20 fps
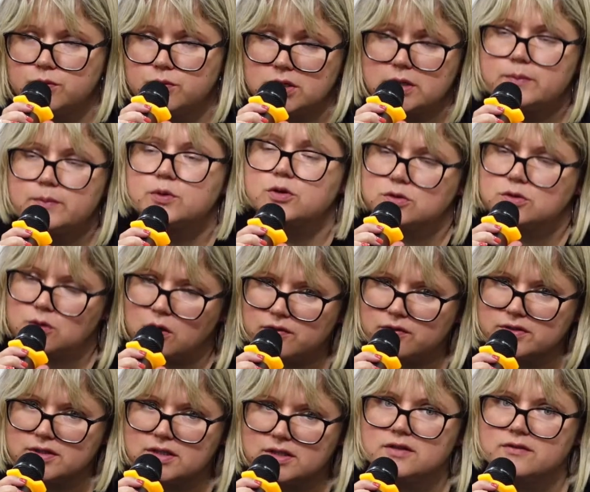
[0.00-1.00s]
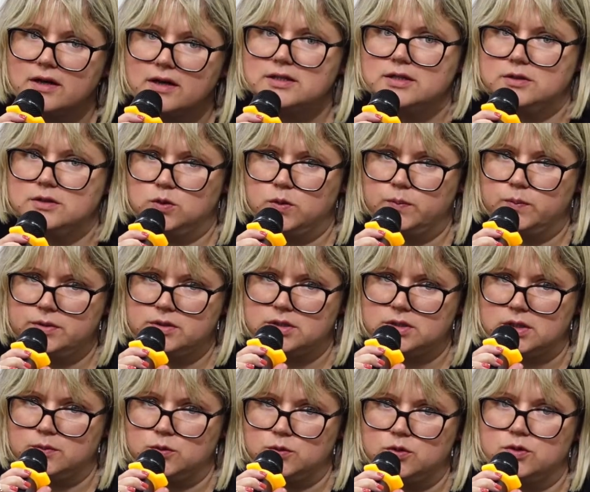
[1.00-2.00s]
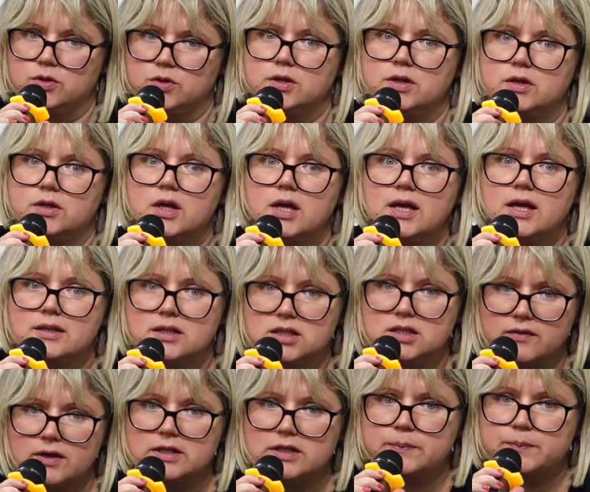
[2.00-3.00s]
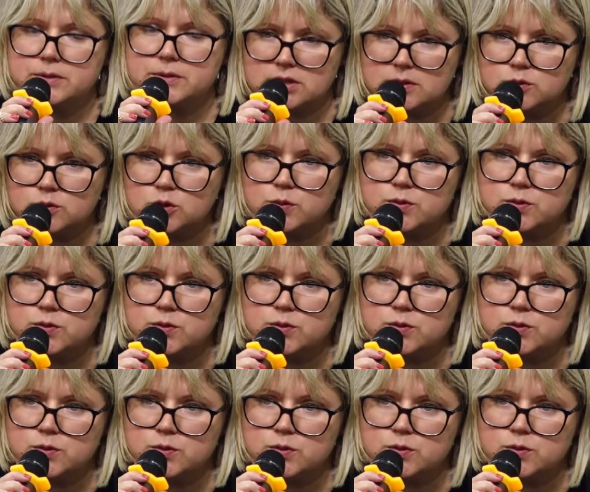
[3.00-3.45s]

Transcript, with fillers: international partners uh, would be willing to provide the